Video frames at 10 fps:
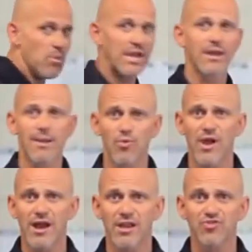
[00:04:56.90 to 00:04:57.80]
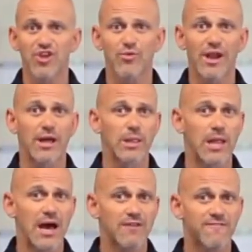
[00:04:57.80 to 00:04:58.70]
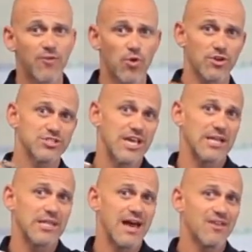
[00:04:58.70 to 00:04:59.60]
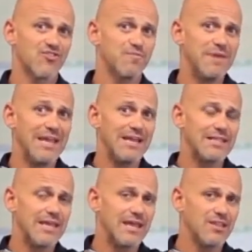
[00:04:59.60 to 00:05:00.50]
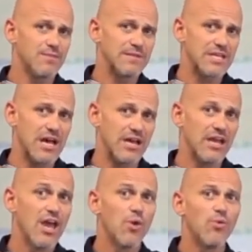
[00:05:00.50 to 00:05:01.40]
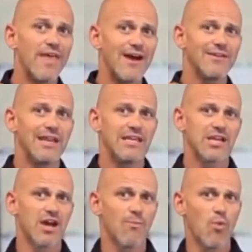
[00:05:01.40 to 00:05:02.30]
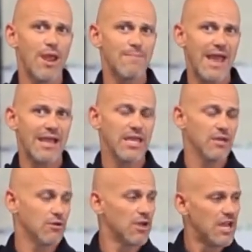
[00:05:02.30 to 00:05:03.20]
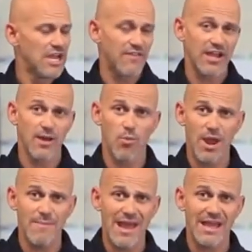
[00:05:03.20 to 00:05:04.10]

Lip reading: we we can come around and generate a lot of force and a lot of speed at the end of the baton without needing to come way back here. If I come way